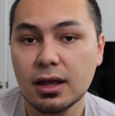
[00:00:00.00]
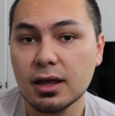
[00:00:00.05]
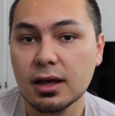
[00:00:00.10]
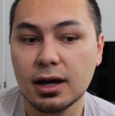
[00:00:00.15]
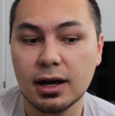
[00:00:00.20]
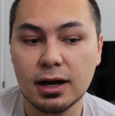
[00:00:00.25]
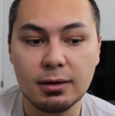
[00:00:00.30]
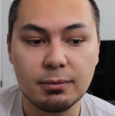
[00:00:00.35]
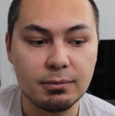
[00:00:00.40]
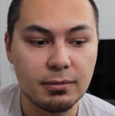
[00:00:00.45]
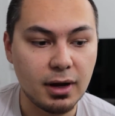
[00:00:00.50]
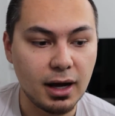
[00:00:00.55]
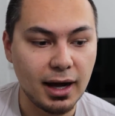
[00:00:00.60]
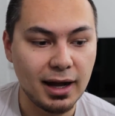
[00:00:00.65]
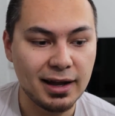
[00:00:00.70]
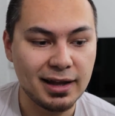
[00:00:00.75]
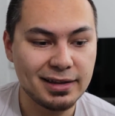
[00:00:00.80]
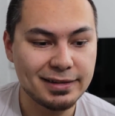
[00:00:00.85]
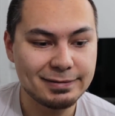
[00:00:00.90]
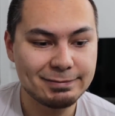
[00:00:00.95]

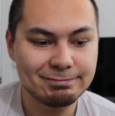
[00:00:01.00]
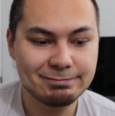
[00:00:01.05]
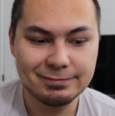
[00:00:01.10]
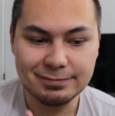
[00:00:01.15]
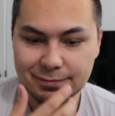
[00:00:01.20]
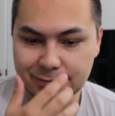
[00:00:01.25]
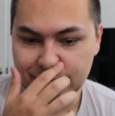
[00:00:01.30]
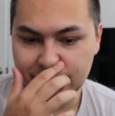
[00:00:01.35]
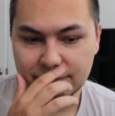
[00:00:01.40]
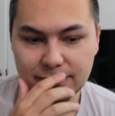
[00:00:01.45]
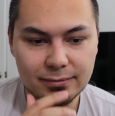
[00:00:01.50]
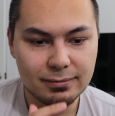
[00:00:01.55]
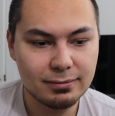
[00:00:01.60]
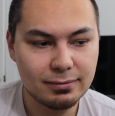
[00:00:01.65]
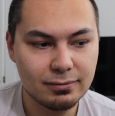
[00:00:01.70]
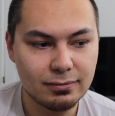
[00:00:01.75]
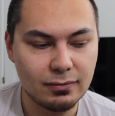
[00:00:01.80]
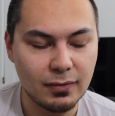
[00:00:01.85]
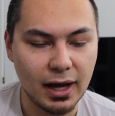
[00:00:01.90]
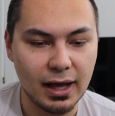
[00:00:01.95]
I
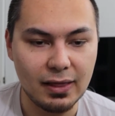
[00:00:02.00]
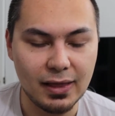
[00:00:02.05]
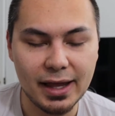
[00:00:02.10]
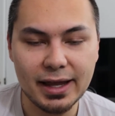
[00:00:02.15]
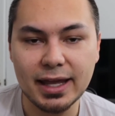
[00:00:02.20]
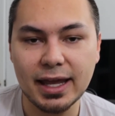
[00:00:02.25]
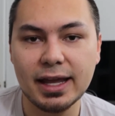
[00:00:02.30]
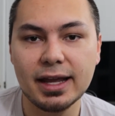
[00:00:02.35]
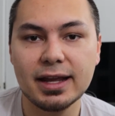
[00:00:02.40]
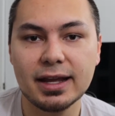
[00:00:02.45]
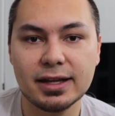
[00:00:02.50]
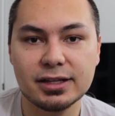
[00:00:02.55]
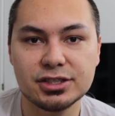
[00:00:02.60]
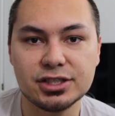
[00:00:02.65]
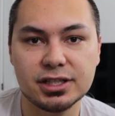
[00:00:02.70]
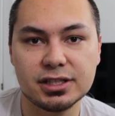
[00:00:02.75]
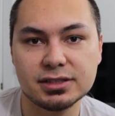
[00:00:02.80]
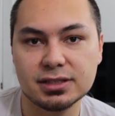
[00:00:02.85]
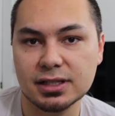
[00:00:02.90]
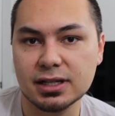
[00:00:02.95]
like
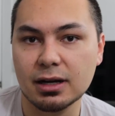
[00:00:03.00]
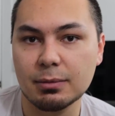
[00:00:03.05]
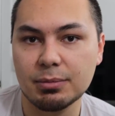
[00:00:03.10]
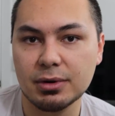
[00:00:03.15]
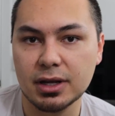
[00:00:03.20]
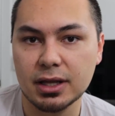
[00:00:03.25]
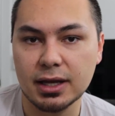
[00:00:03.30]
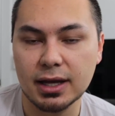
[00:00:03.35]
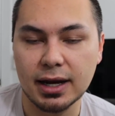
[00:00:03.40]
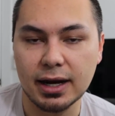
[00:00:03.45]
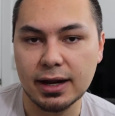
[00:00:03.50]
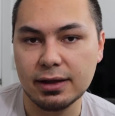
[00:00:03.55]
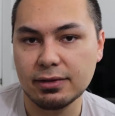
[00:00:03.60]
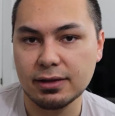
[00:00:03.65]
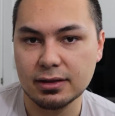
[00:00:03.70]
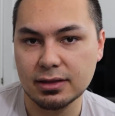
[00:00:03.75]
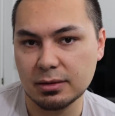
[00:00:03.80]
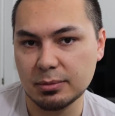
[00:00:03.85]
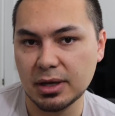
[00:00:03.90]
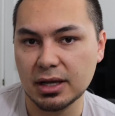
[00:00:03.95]
AKG as a company, and I
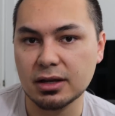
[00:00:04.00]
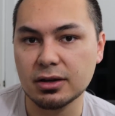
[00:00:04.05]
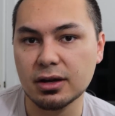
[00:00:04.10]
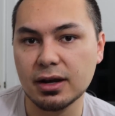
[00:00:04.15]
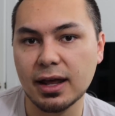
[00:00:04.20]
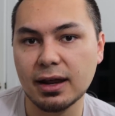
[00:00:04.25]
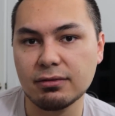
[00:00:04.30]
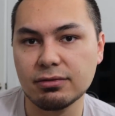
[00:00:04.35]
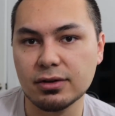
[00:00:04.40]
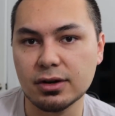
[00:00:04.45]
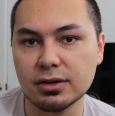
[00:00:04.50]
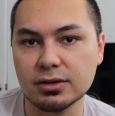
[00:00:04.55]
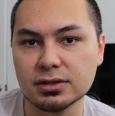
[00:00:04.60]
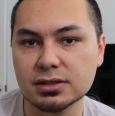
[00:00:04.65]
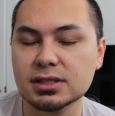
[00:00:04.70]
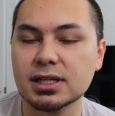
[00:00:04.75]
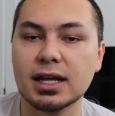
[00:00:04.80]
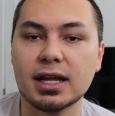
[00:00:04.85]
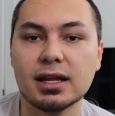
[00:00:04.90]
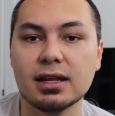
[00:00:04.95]
think they make good
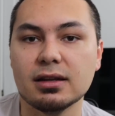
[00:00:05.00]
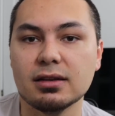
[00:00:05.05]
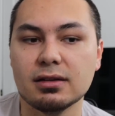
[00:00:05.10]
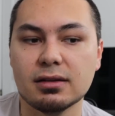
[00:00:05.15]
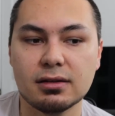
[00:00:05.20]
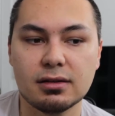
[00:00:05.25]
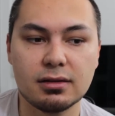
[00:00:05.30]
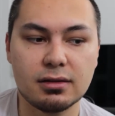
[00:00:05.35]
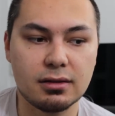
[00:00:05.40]
headphones, and